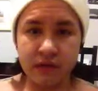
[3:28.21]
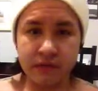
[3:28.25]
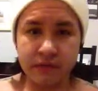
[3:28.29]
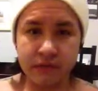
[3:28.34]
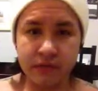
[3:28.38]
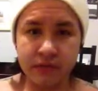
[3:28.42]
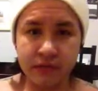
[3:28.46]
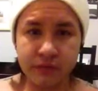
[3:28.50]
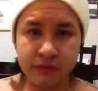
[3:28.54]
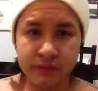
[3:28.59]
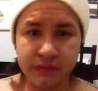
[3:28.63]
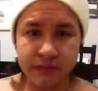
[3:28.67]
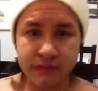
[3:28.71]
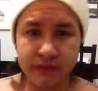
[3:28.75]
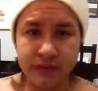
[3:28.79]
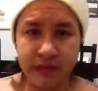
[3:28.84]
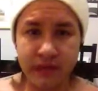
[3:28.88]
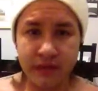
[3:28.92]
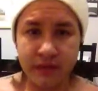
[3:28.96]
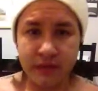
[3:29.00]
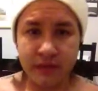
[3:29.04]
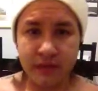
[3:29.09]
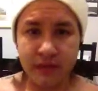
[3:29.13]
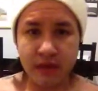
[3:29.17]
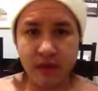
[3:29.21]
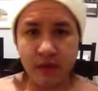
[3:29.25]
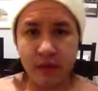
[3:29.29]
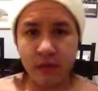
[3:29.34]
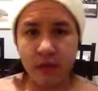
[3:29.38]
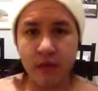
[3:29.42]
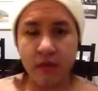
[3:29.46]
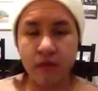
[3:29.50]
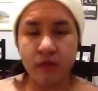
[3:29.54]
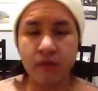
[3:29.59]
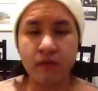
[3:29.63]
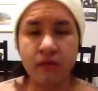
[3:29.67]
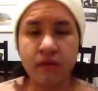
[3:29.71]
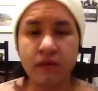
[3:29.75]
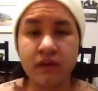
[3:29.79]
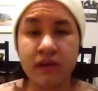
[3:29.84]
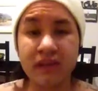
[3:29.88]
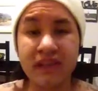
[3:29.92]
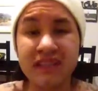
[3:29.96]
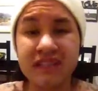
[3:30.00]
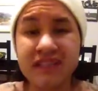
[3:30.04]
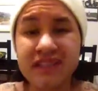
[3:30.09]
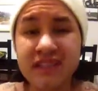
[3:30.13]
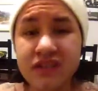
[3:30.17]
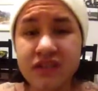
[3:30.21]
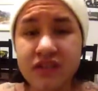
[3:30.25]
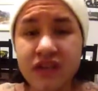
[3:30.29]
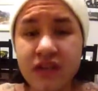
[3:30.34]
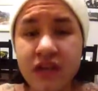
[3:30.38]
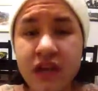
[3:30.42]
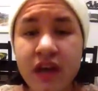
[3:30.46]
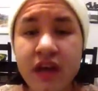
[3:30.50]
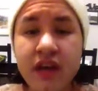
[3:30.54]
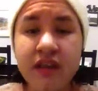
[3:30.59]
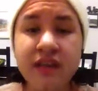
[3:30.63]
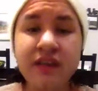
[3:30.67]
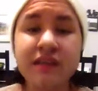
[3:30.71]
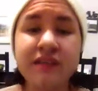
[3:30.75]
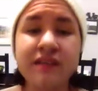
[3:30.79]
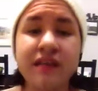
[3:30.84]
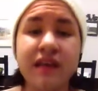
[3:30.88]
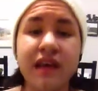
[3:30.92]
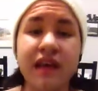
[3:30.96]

strips of tape that were over the incision lines,